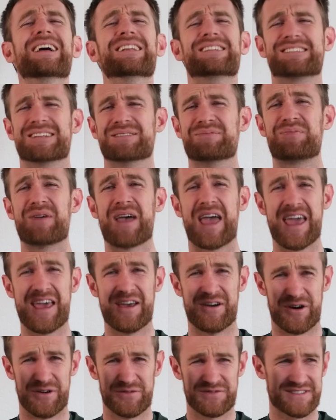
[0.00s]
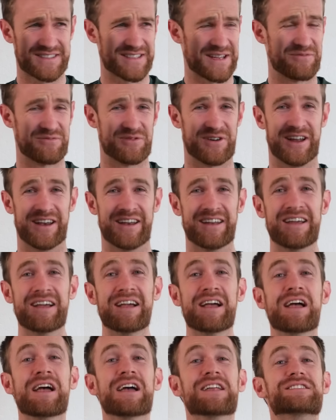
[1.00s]
to pay off someone
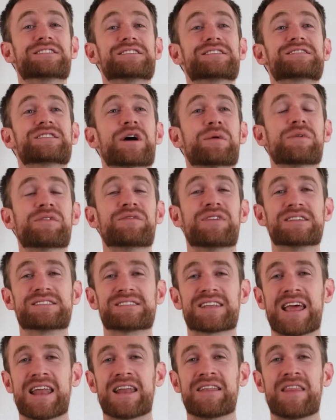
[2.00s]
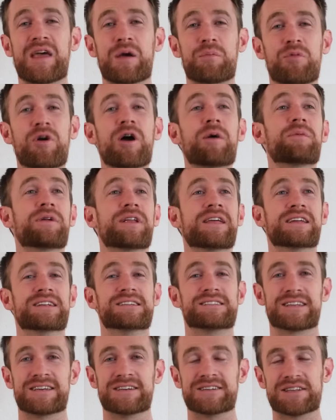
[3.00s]
to stop investigating their property and
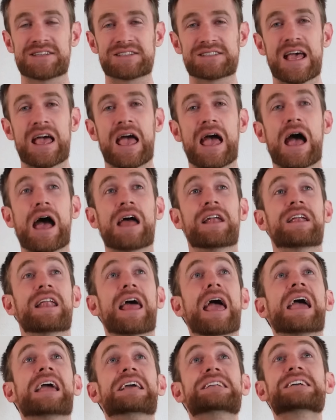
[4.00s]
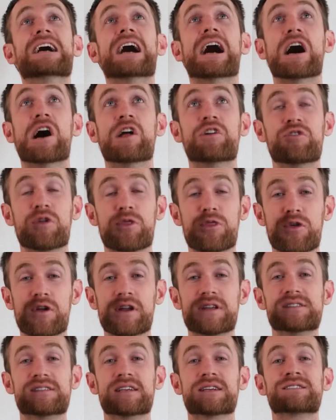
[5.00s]
deals and an
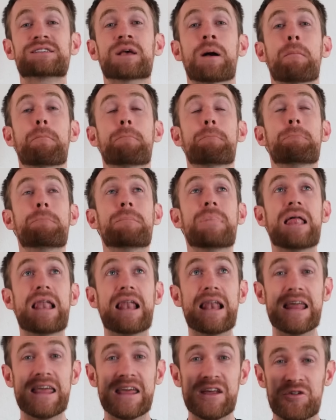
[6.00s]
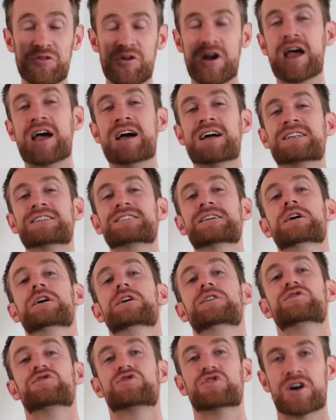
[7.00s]
836 million Rand
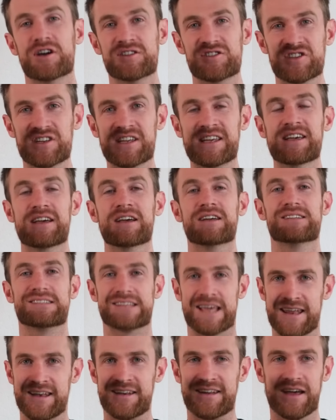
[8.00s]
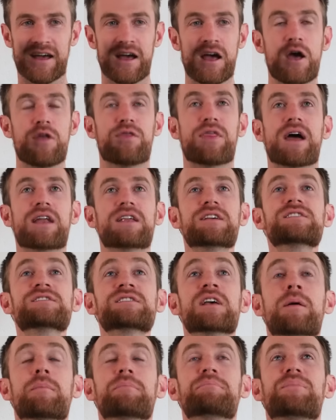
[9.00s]
dodgy tender. That is
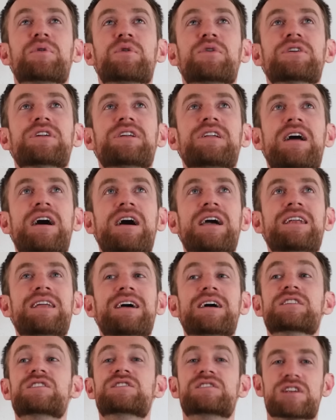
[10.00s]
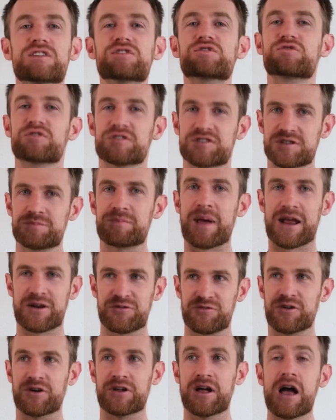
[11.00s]
borderline
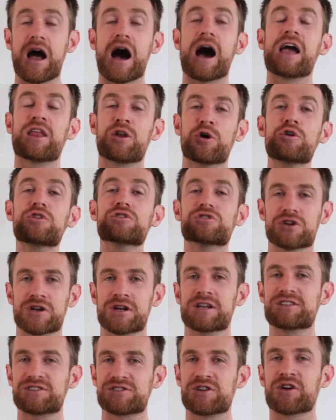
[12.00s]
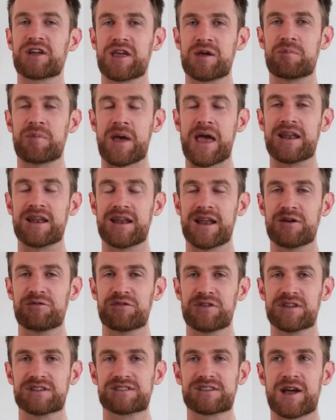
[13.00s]
disrespectful. I know journalists don't get paid enough
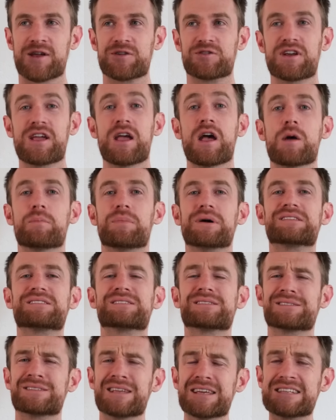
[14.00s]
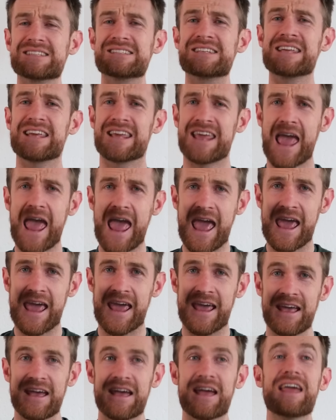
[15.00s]
in this country, but
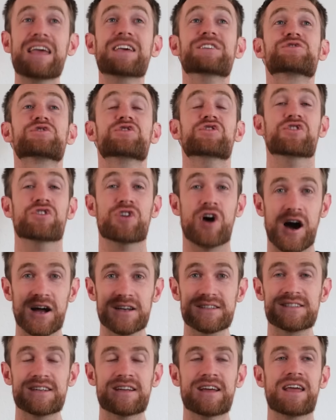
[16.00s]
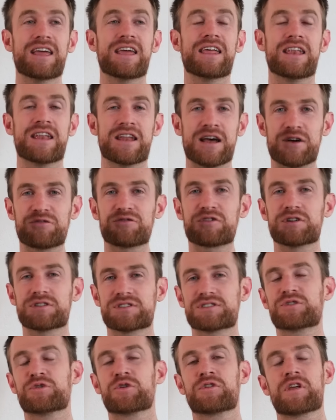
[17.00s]
60K is not enough
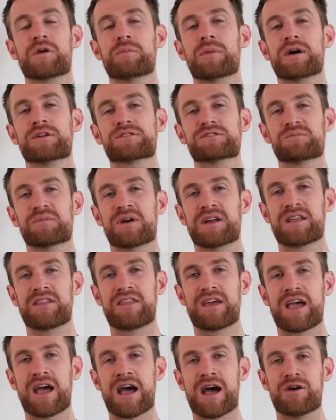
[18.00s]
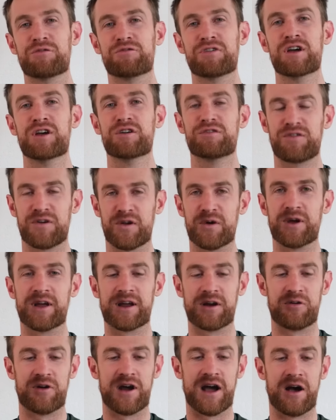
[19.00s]
considering the amount of money they have flowing
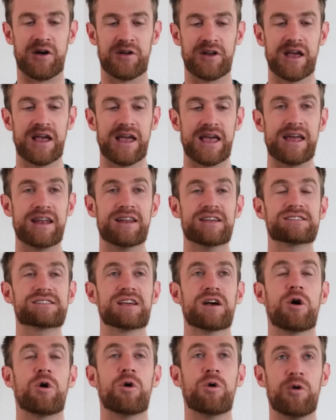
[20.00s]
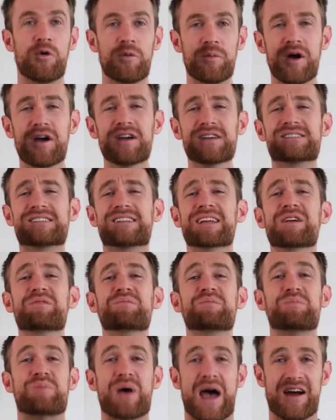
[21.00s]
around. It is almost
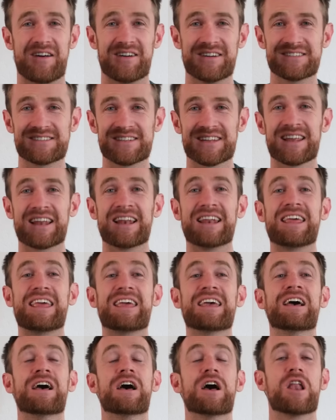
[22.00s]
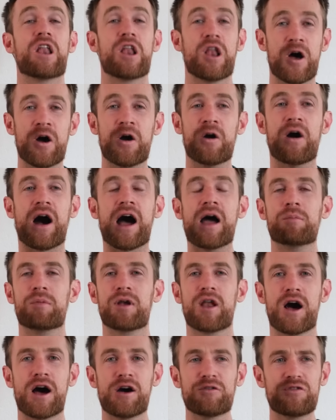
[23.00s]
embarrassingly low. I'm
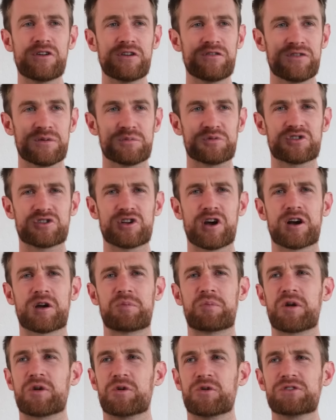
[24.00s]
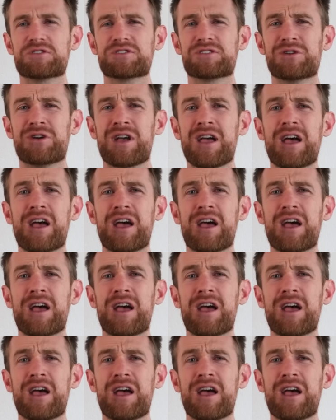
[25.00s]
laughing from shock, but also